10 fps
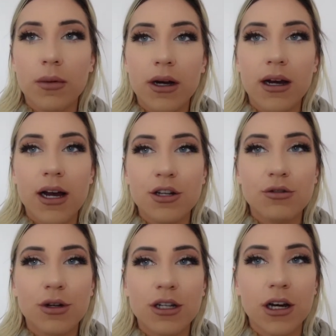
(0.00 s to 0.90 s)
But I
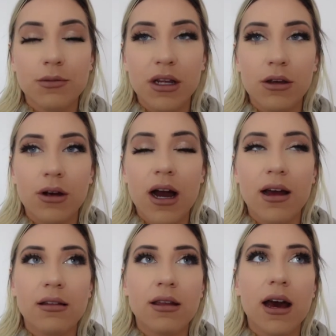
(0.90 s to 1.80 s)
just wanted to update you
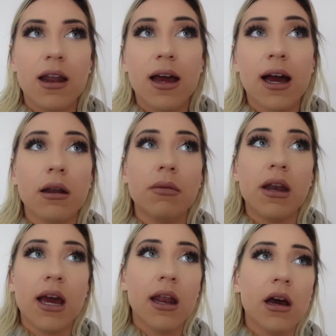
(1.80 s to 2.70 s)
guys that I had a
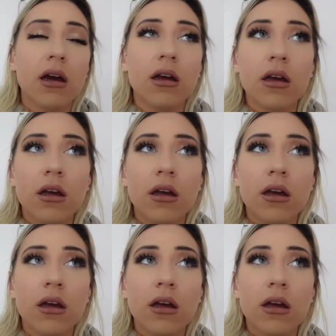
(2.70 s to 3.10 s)
banana.